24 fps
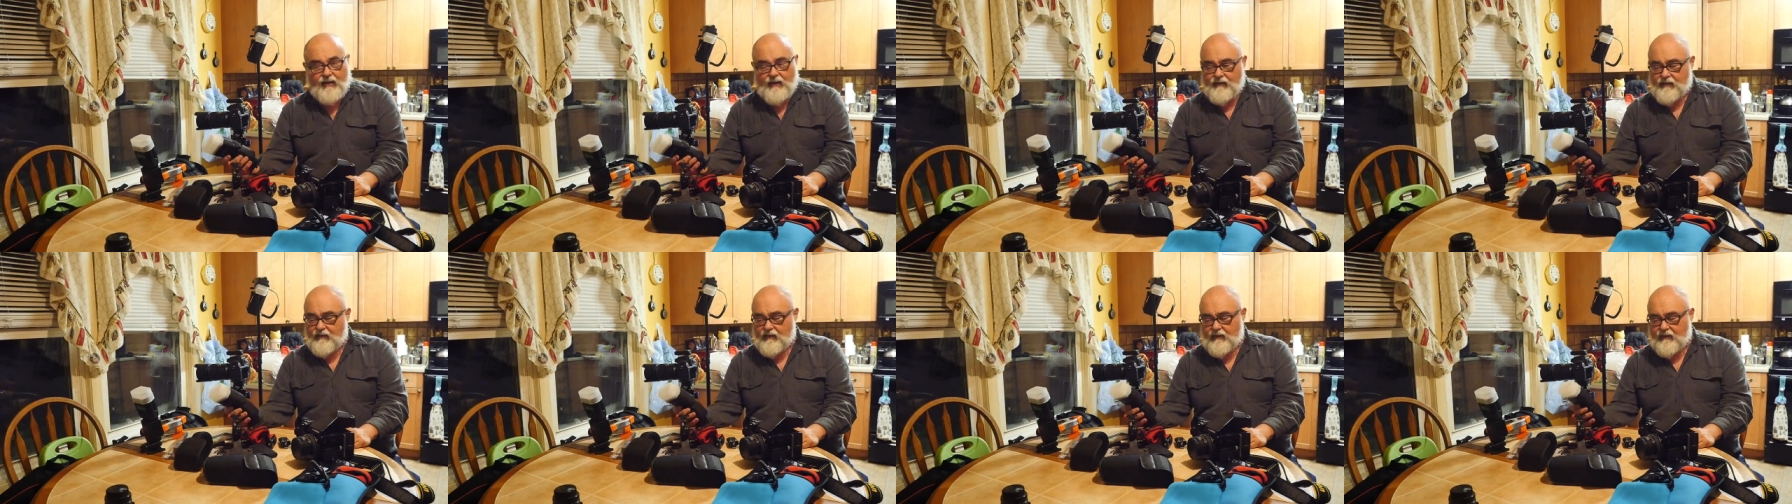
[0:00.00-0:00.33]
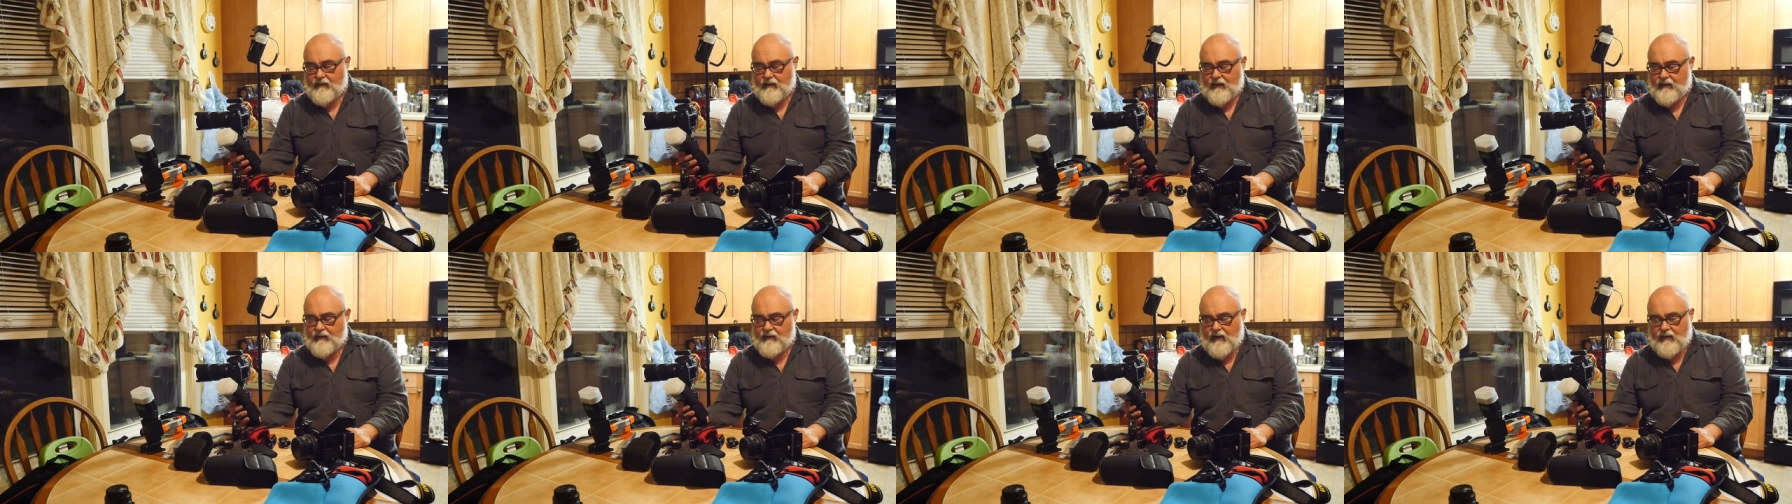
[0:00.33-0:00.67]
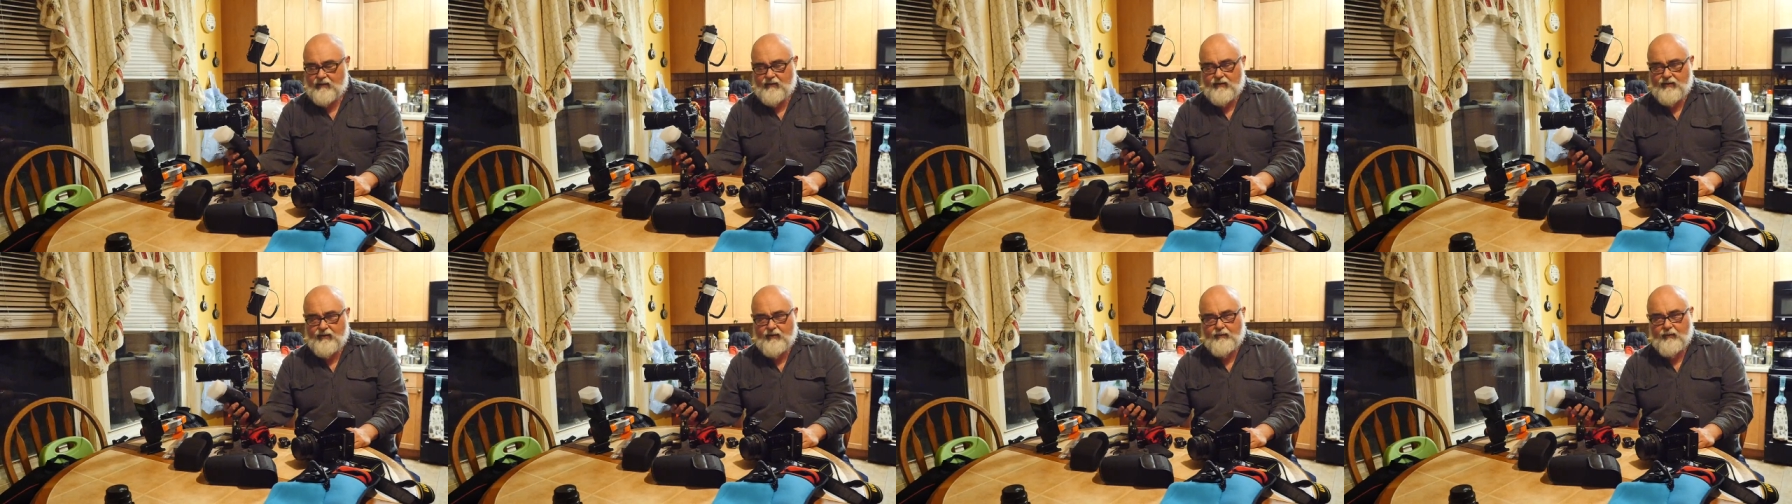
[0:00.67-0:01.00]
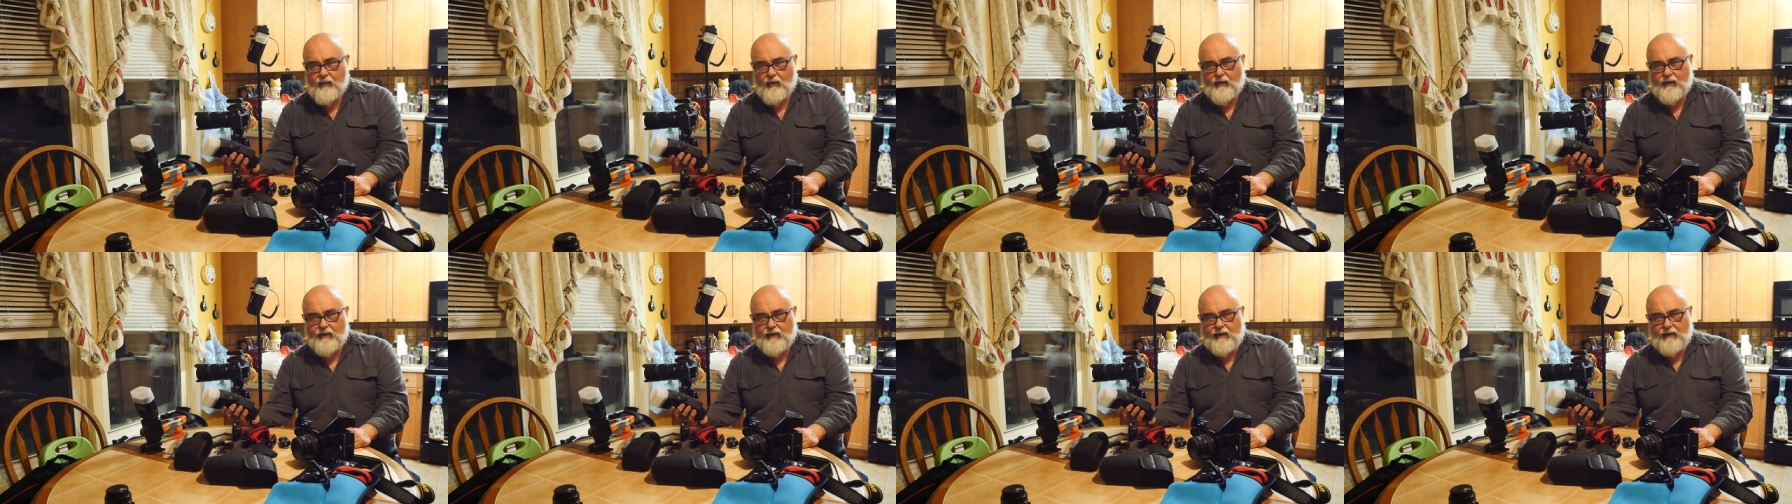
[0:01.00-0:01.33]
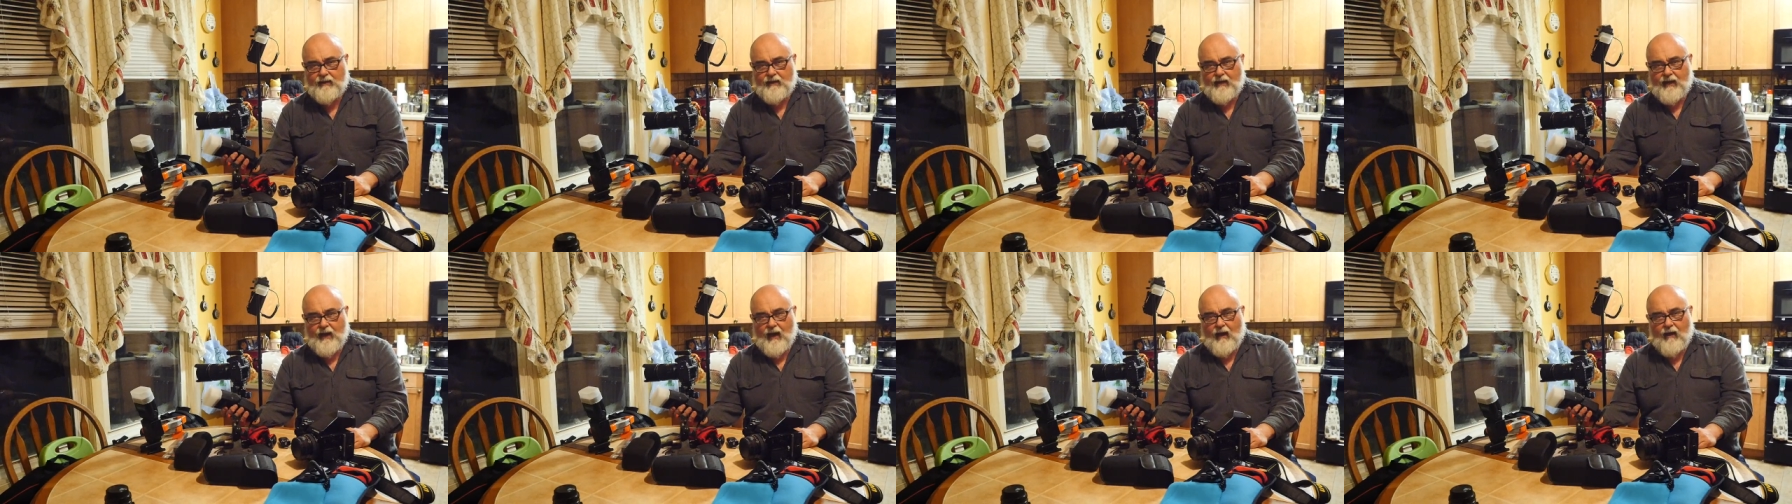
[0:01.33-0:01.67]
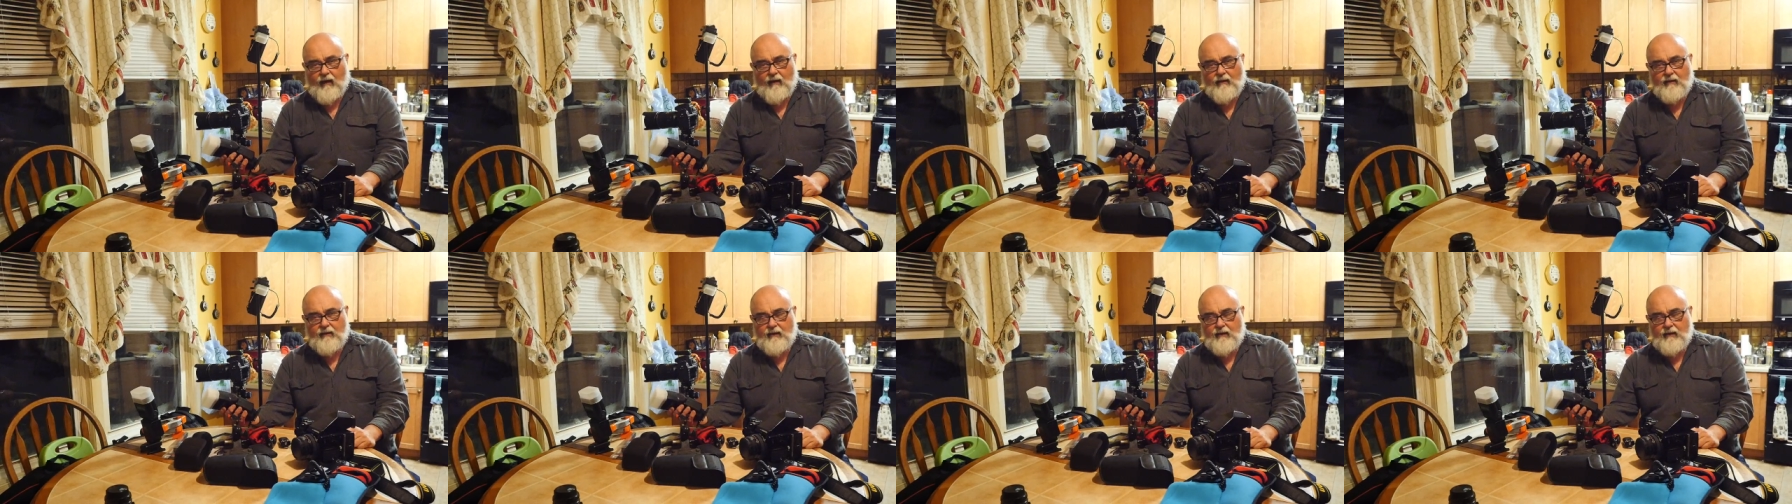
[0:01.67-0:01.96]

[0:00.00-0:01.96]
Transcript: is it doesn't support TTL,